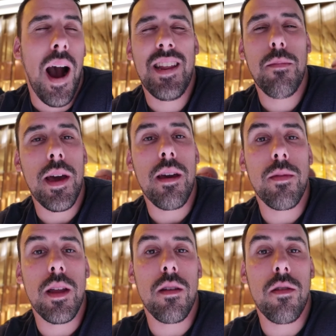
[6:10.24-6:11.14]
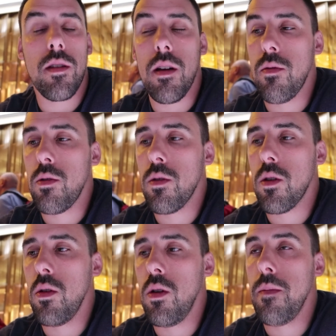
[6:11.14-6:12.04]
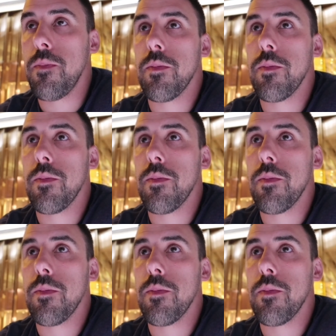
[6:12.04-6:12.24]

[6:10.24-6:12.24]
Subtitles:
I did my AMDetails stuff, which was cool.